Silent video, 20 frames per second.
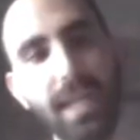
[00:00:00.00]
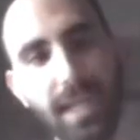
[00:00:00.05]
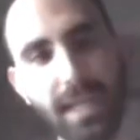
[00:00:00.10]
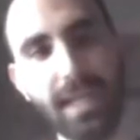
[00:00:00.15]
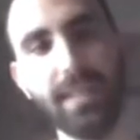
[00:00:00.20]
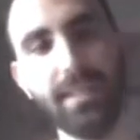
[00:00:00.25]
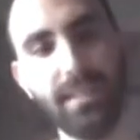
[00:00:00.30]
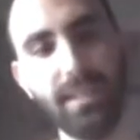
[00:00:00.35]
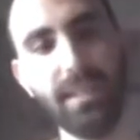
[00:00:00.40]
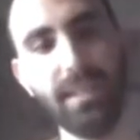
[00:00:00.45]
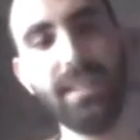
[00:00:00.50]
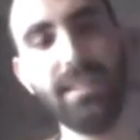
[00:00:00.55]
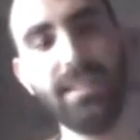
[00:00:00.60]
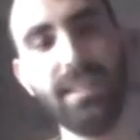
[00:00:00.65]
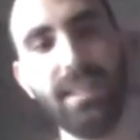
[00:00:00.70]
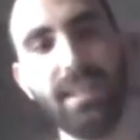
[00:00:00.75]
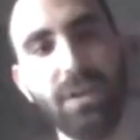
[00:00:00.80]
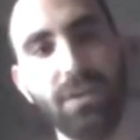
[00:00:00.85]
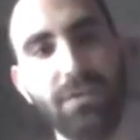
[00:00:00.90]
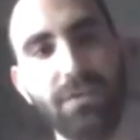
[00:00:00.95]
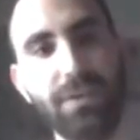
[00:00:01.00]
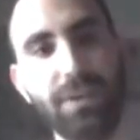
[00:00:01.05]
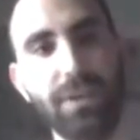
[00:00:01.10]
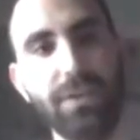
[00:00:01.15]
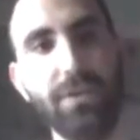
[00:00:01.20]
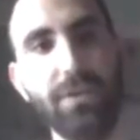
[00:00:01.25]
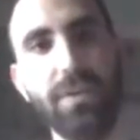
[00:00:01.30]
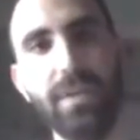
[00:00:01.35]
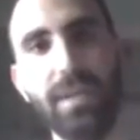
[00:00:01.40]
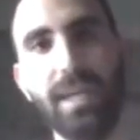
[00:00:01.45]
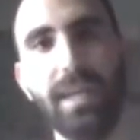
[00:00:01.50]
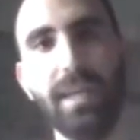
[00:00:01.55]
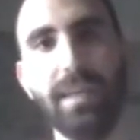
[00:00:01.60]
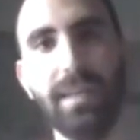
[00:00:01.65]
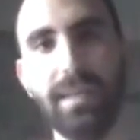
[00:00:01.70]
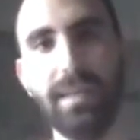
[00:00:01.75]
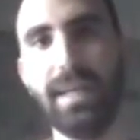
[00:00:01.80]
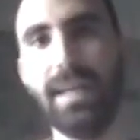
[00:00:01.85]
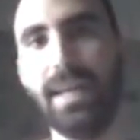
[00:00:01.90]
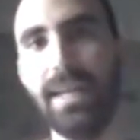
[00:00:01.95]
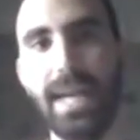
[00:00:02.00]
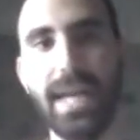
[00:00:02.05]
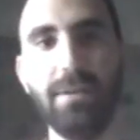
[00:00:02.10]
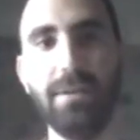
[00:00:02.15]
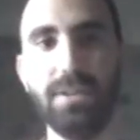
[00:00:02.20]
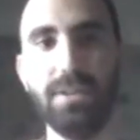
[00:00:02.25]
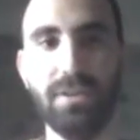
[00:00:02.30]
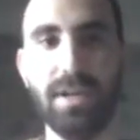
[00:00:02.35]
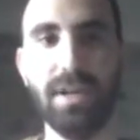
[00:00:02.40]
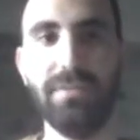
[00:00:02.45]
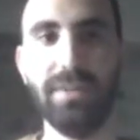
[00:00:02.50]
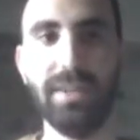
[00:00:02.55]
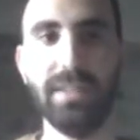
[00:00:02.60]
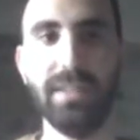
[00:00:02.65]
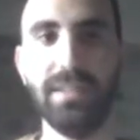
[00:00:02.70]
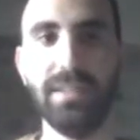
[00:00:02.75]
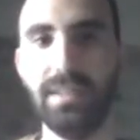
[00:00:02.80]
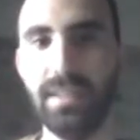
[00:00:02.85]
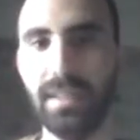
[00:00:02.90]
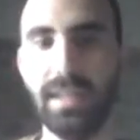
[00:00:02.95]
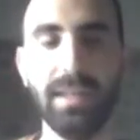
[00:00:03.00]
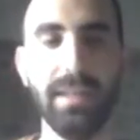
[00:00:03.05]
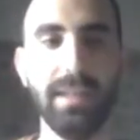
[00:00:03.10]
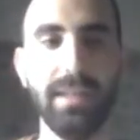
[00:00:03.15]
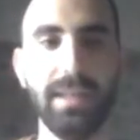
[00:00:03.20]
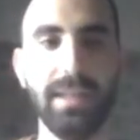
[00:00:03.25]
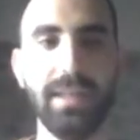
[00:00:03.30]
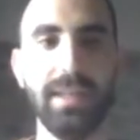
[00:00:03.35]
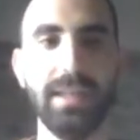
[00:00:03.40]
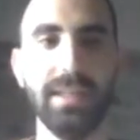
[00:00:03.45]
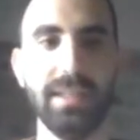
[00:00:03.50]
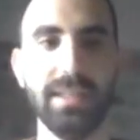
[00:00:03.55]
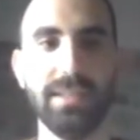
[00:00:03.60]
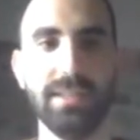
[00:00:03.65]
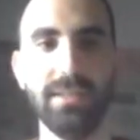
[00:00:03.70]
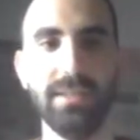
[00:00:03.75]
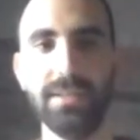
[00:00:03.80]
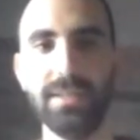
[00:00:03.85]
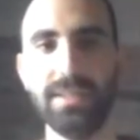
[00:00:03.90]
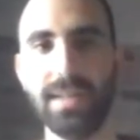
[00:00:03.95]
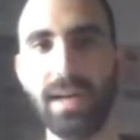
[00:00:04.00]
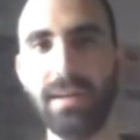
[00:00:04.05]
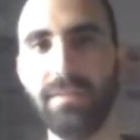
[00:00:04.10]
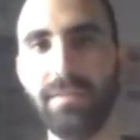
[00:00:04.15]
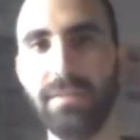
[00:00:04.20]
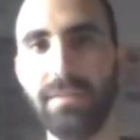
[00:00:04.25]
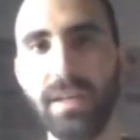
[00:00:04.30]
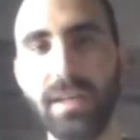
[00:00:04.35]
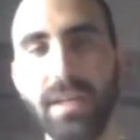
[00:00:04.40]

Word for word: and easily configure the Canary traffic and the necessary stuff.